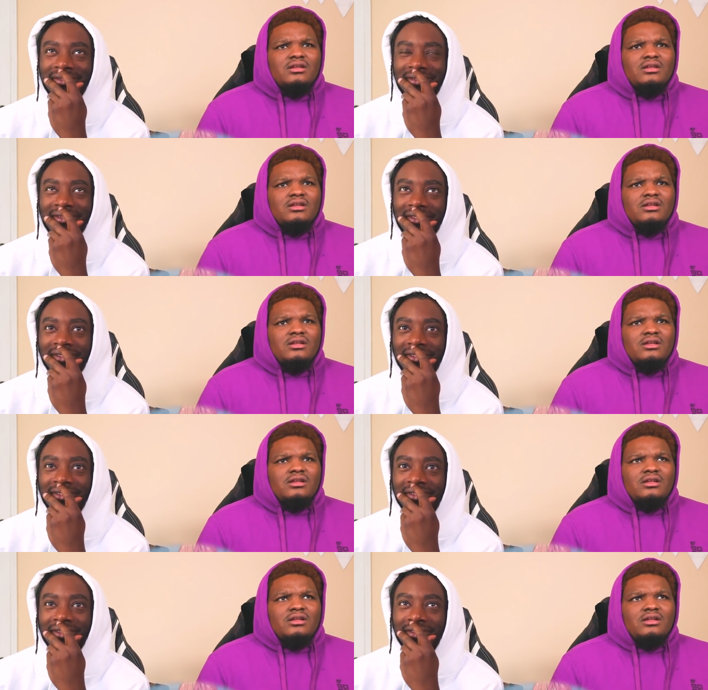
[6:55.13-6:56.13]

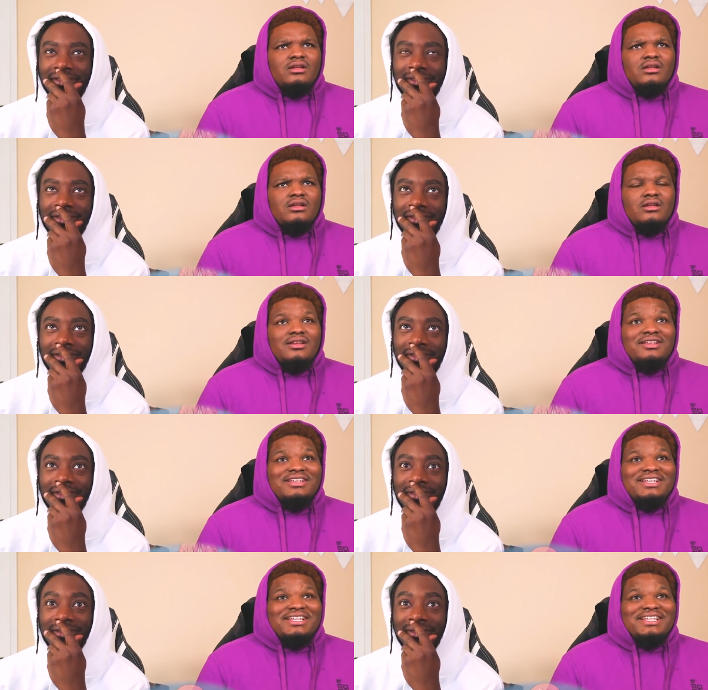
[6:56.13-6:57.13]

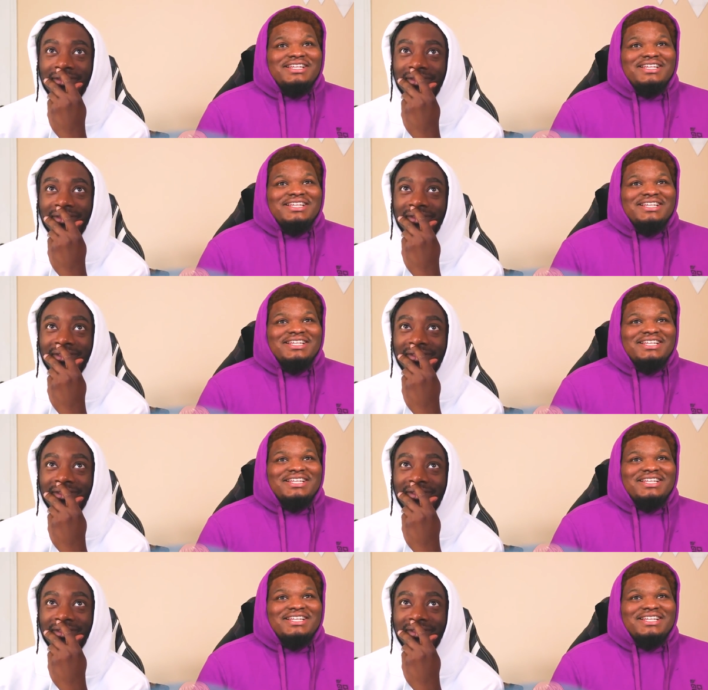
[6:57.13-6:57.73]
(silence)